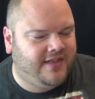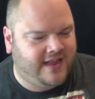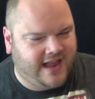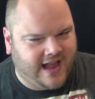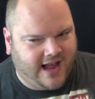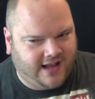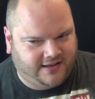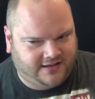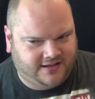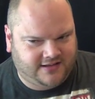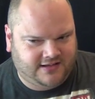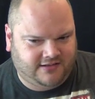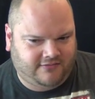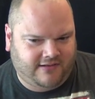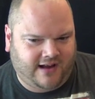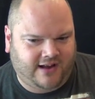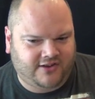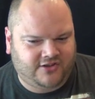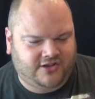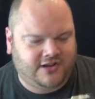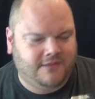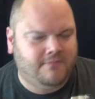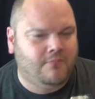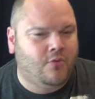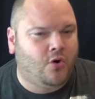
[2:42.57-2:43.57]
the actors are
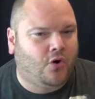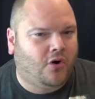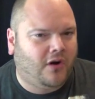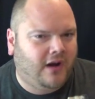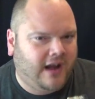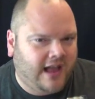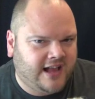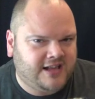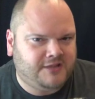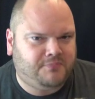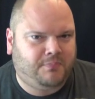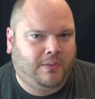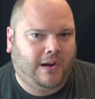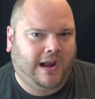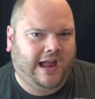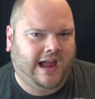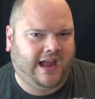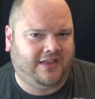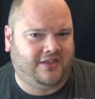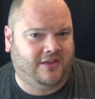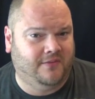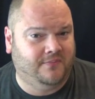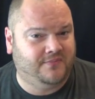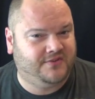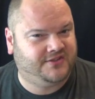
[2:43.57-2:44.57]
actually more or less
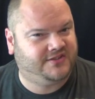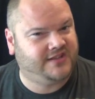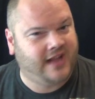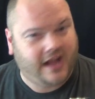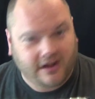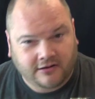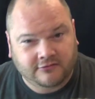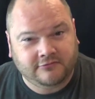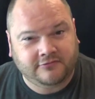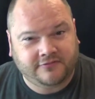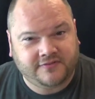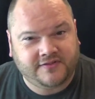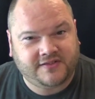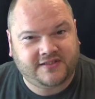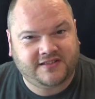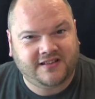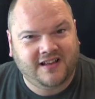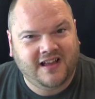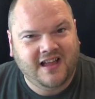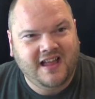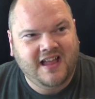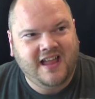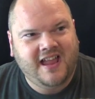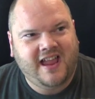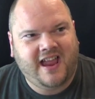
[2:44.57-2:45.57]
playing
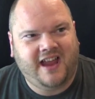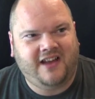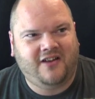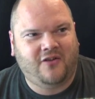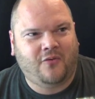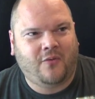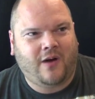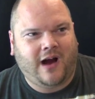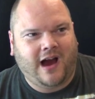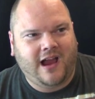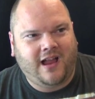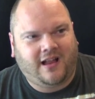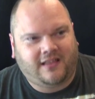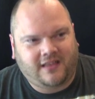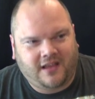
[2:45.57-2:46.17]
themselves in a way.